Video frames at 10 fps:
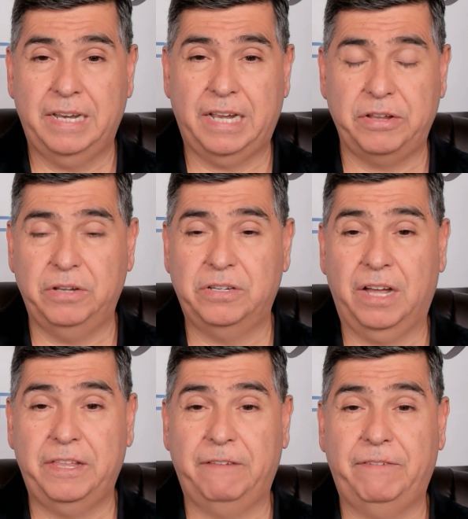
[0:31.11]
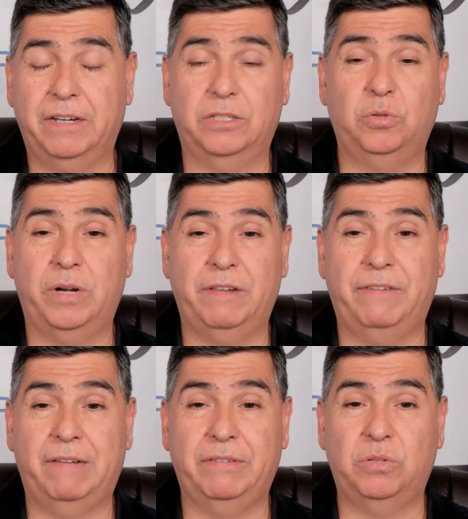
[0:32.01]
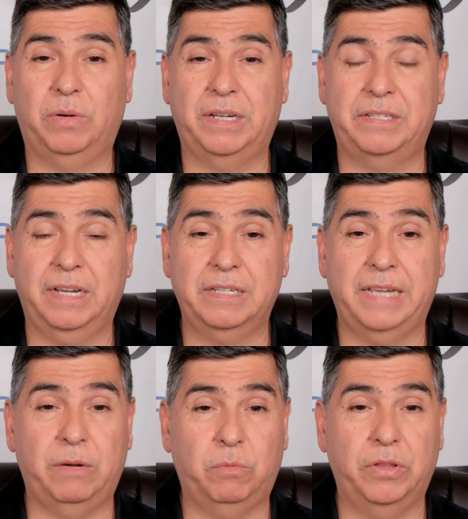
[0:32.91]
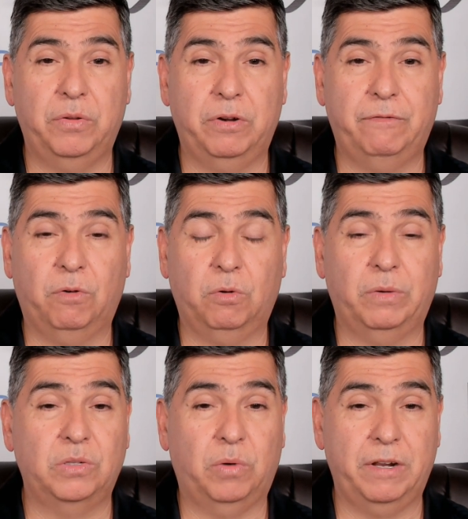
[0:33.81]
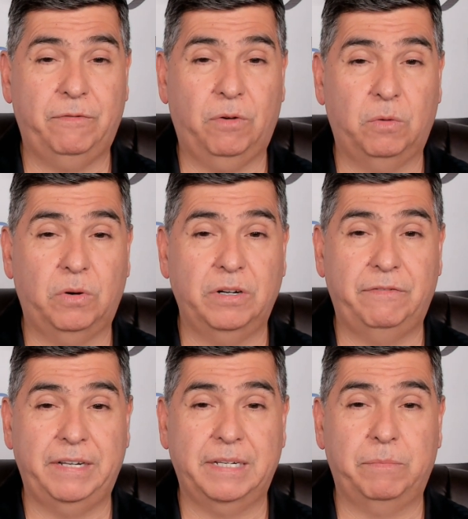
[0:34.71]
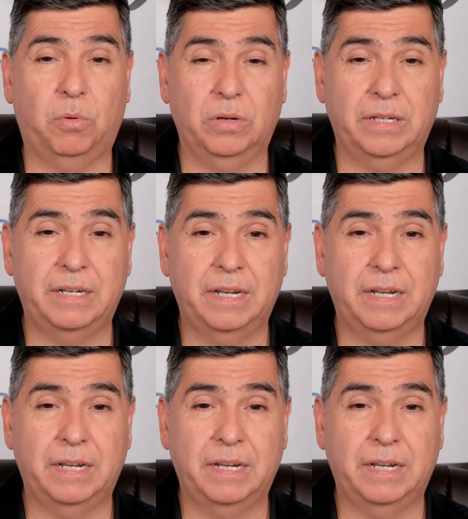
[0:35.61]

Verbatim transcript: Now Utah they fell to 25 and 26, a 134-124 road defeat at Portland.